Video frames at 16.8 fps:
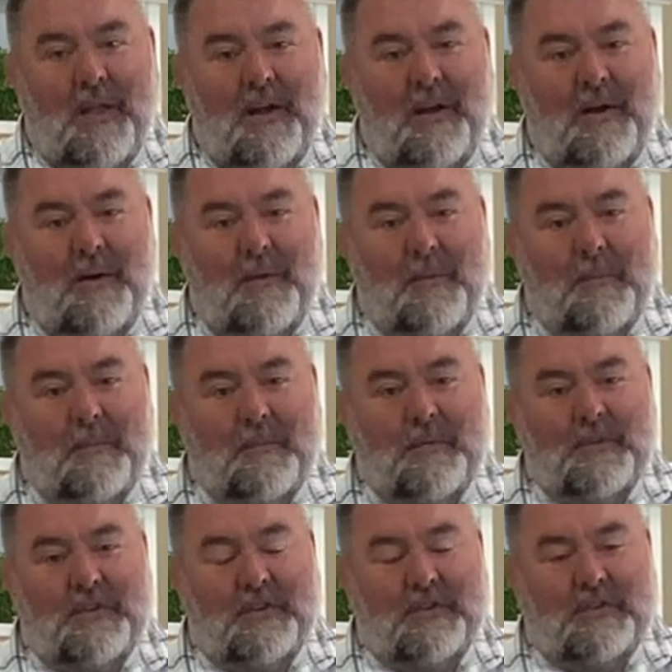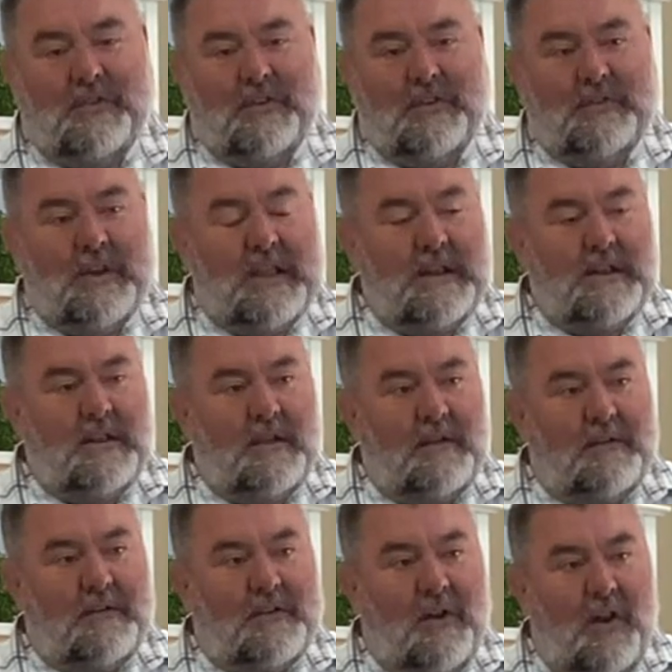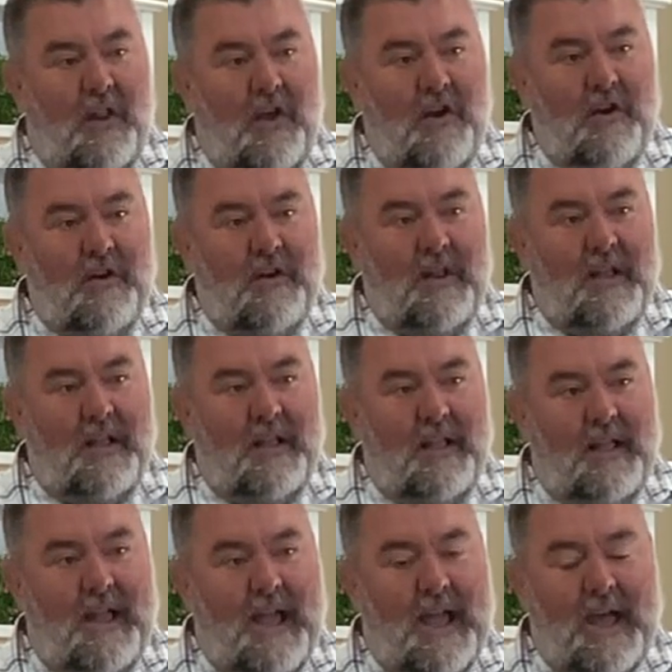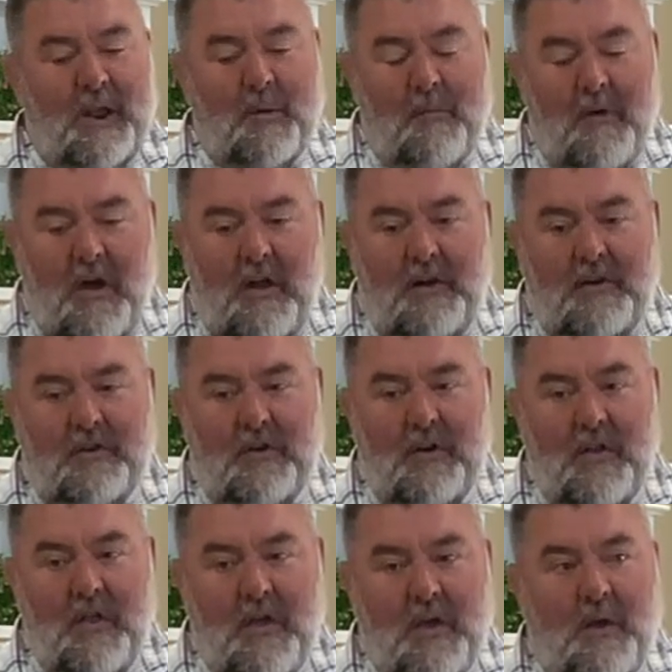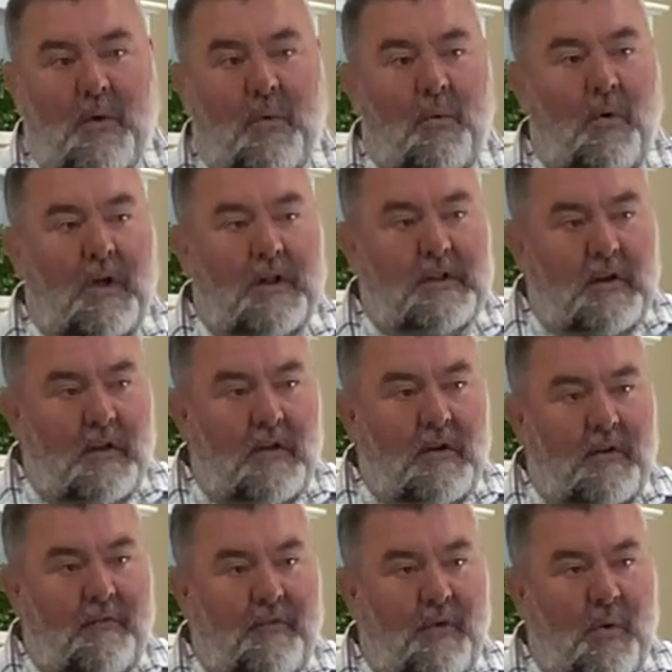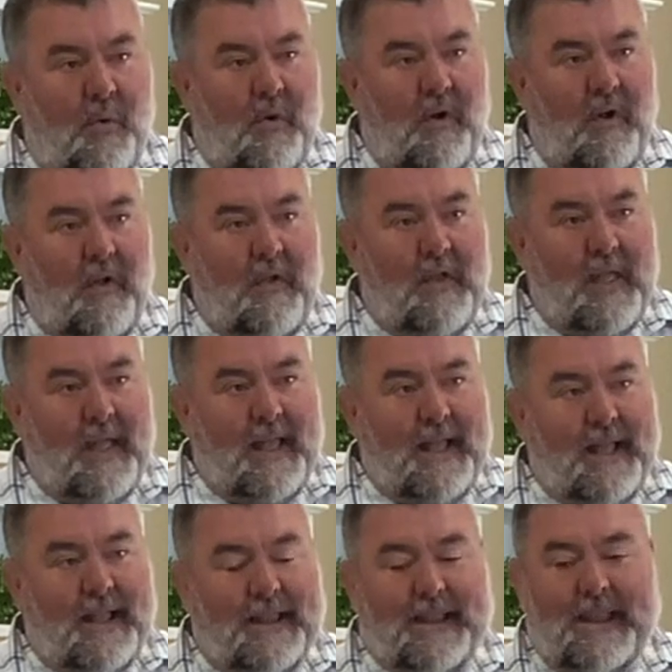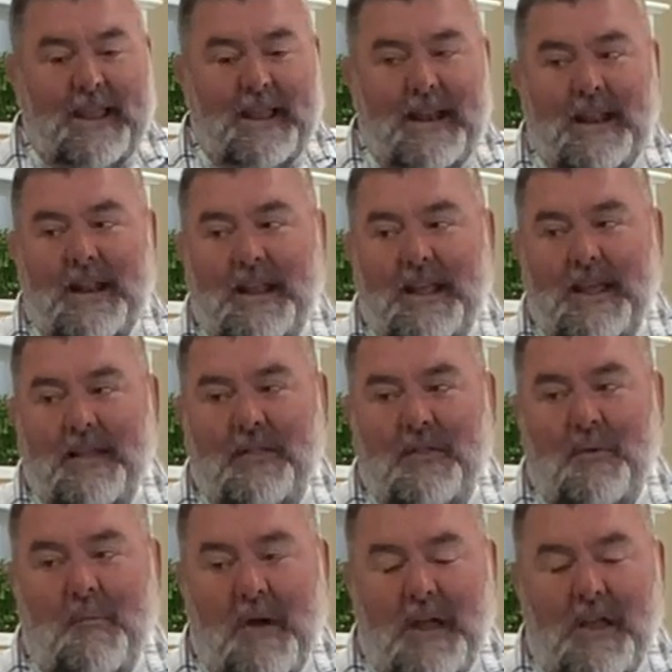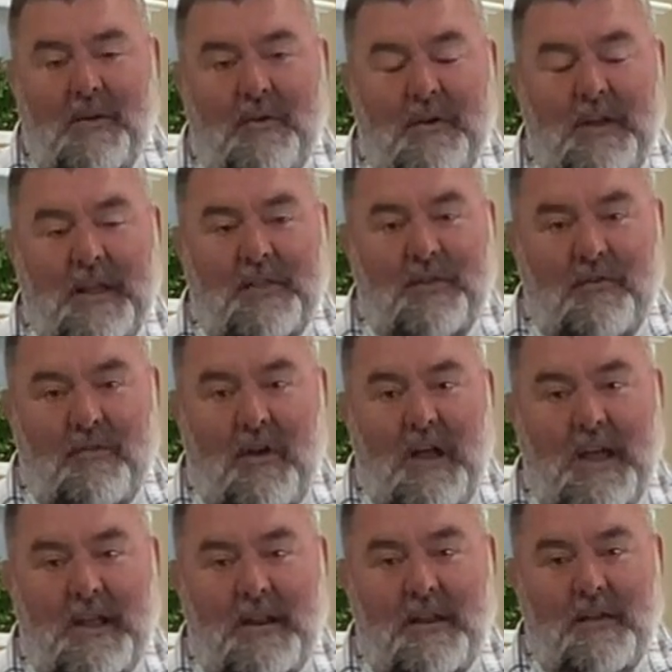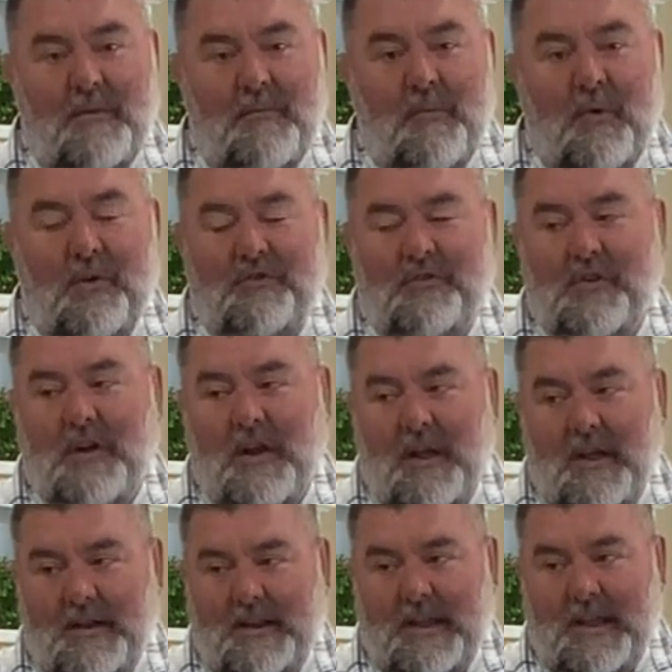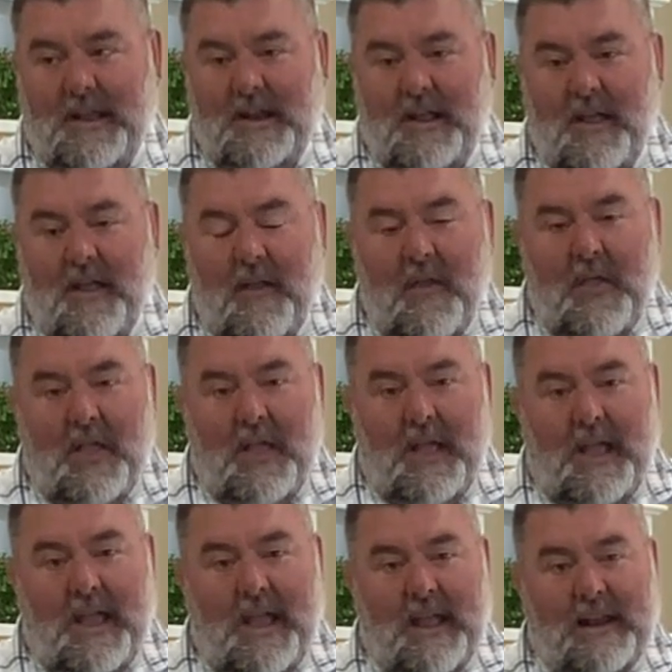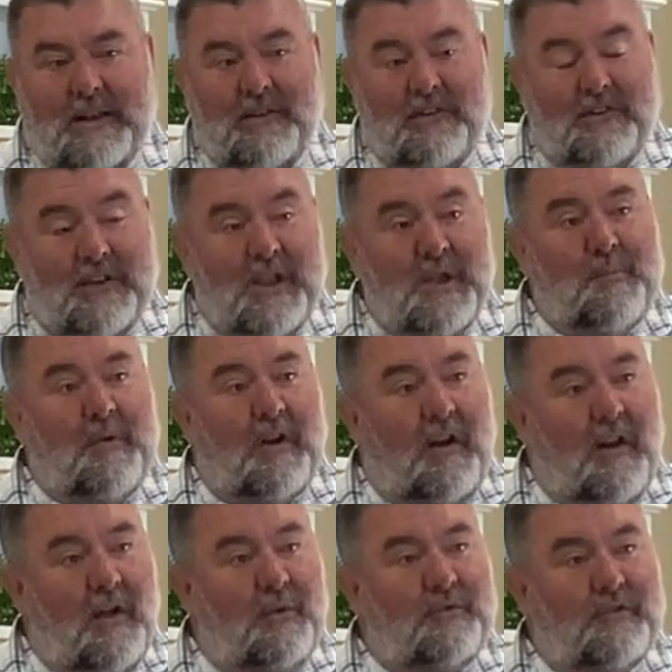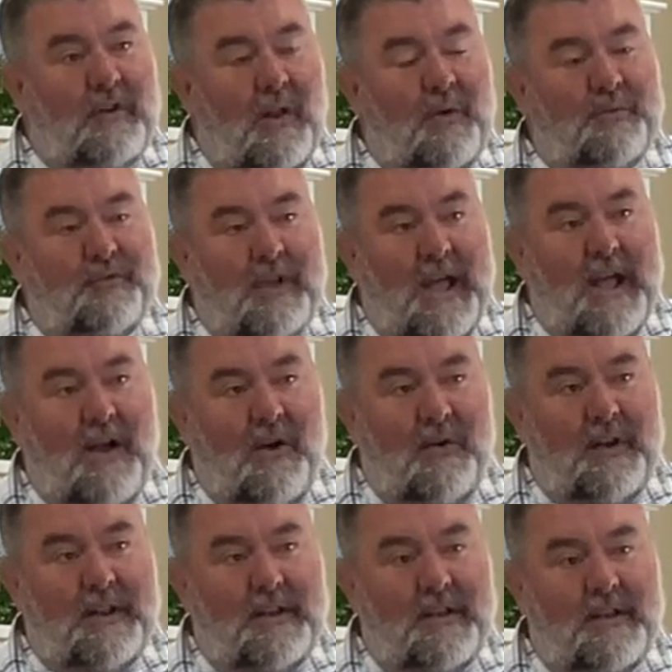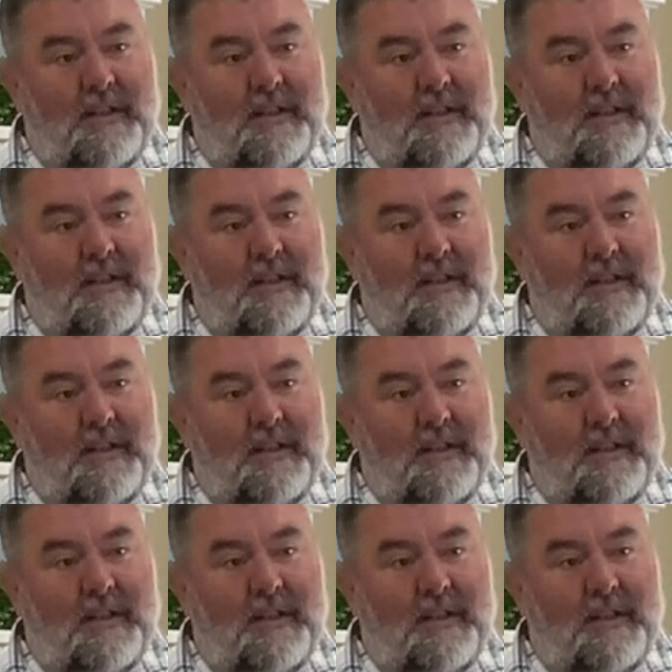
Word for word: um, just just need to, to learn how to monitor, what to look for, get it in the bale at the right moisture content, and just keep a close, close eye on it